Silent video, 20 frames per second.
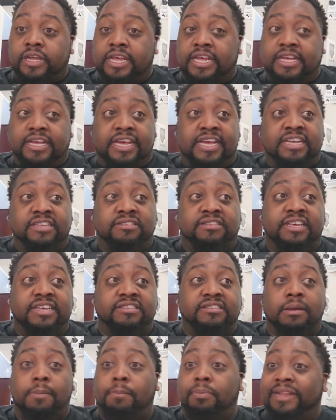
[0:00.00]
He's a